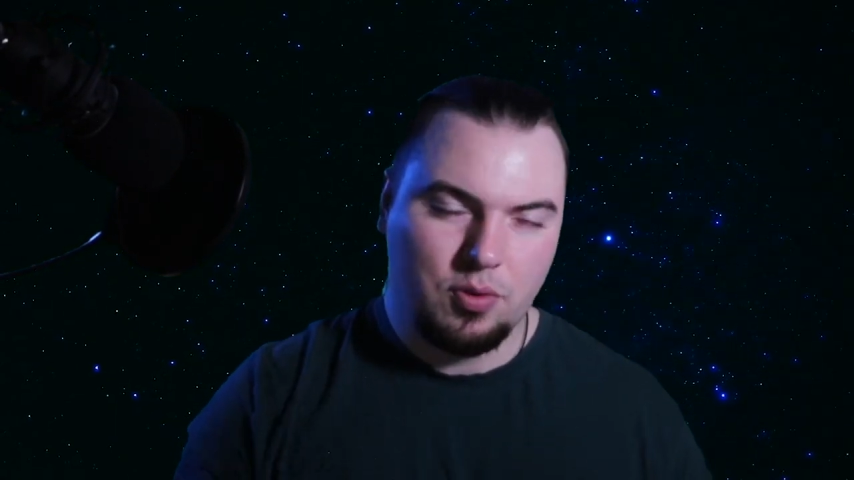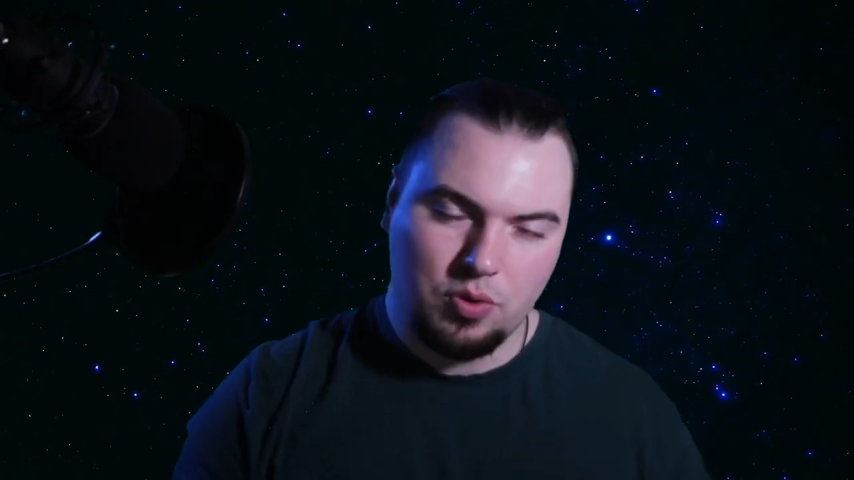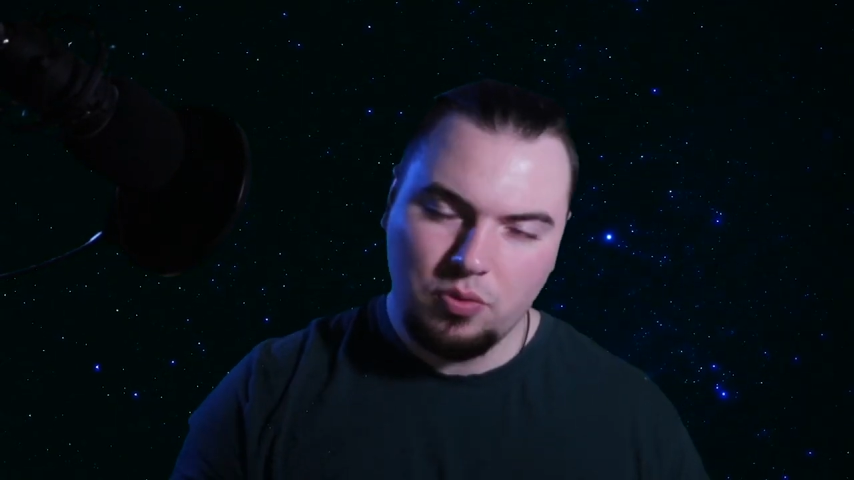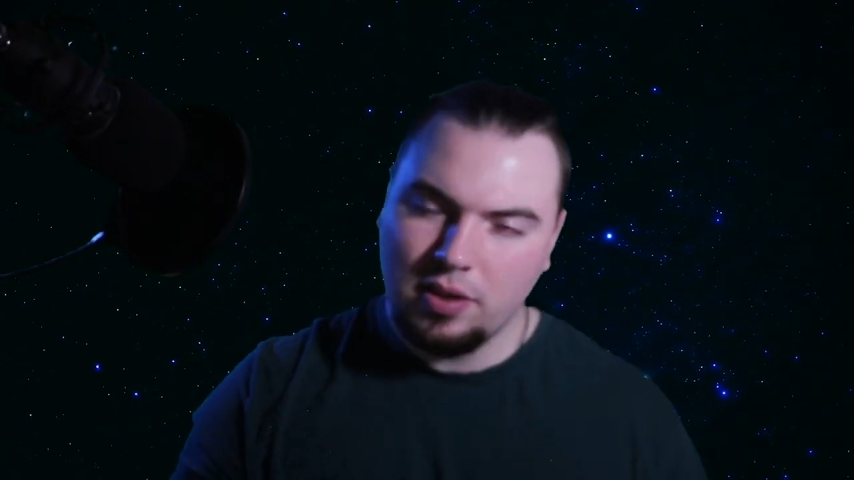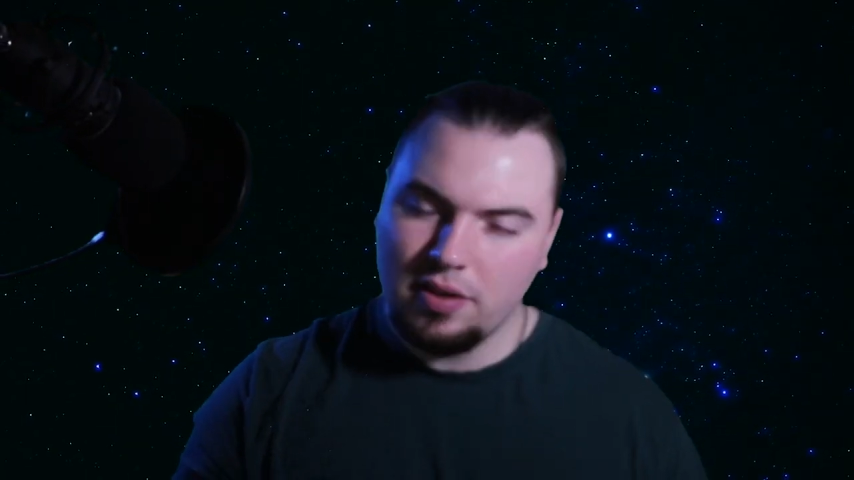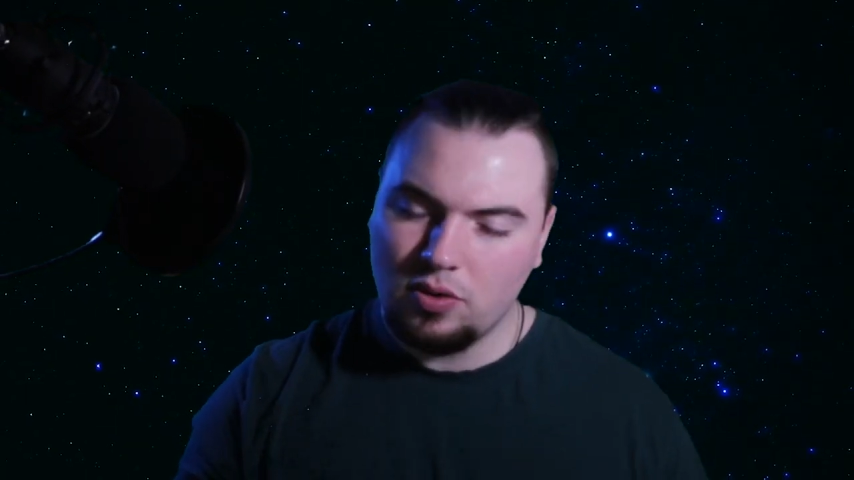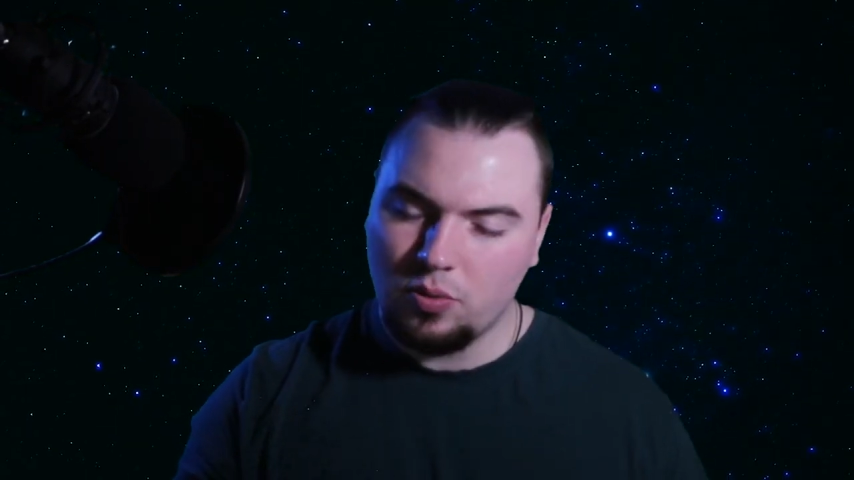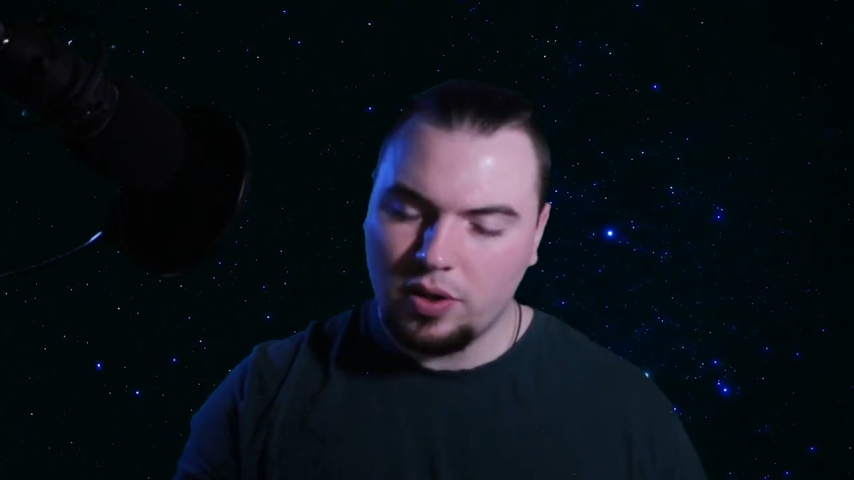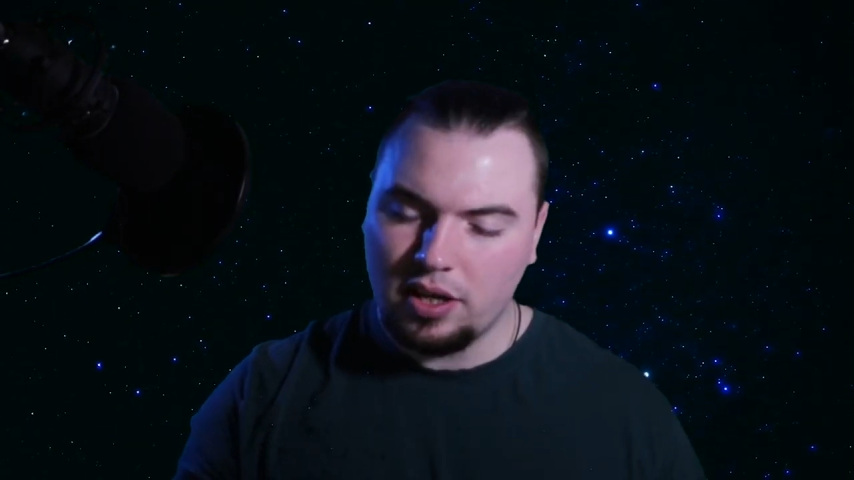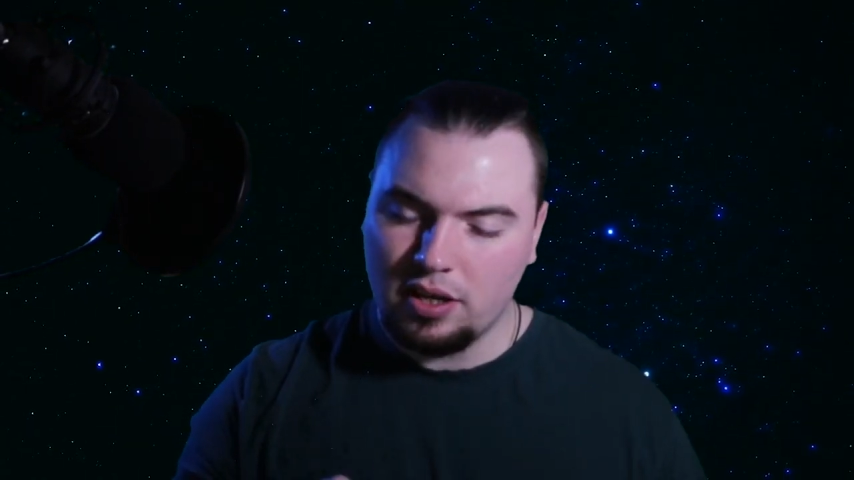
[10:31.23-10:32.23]
we would be giving
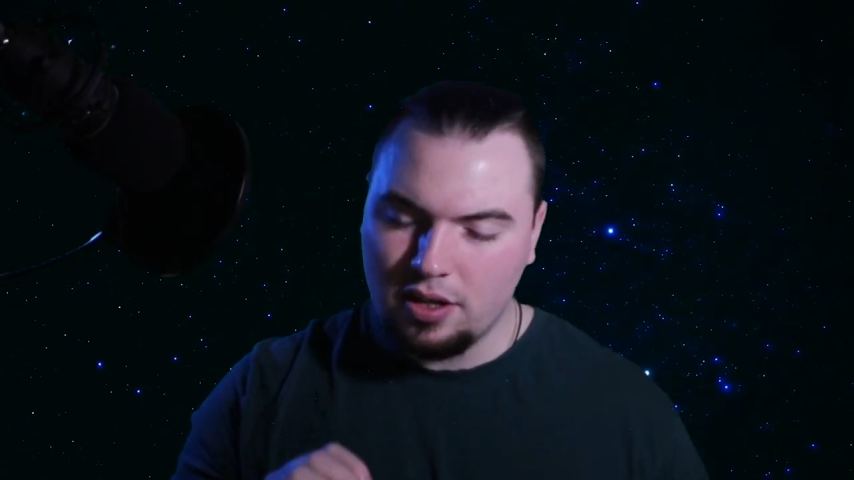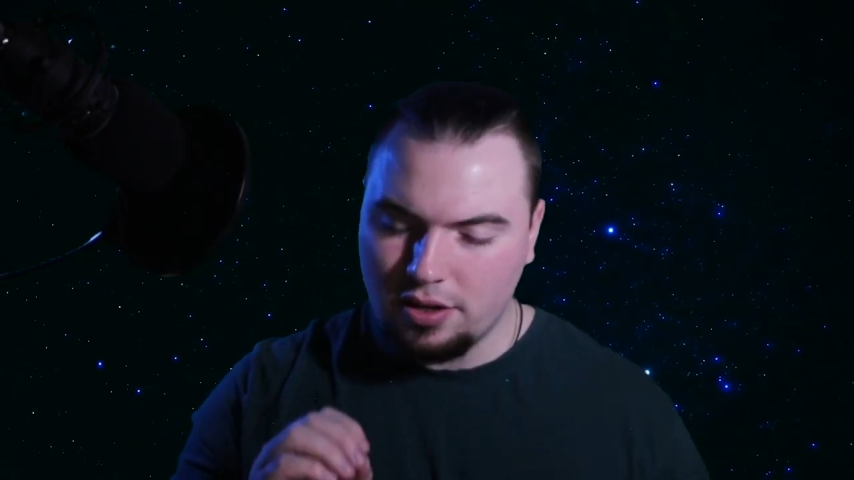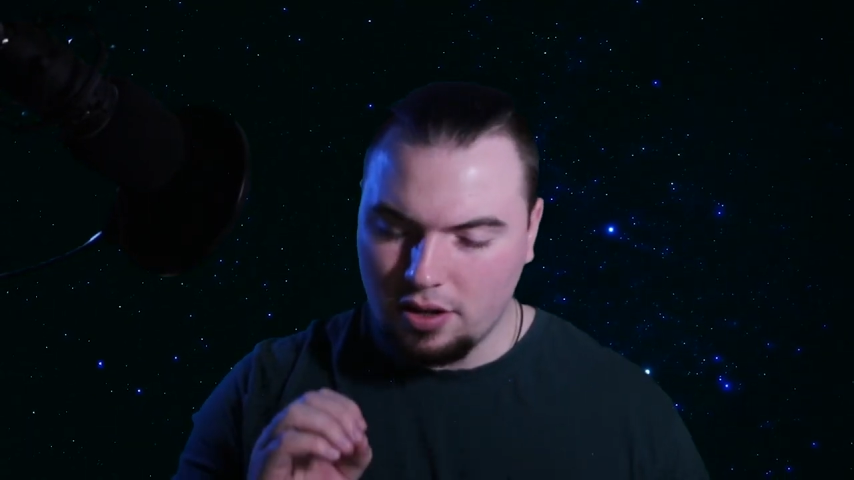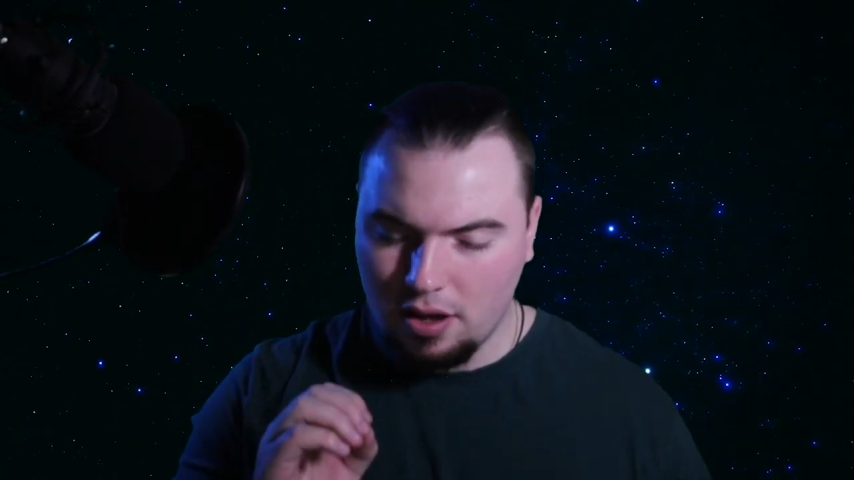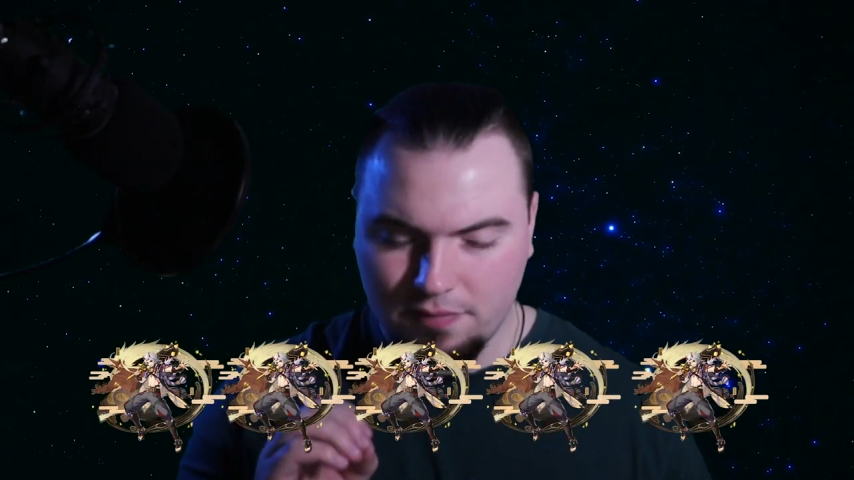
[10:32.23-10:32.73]
away not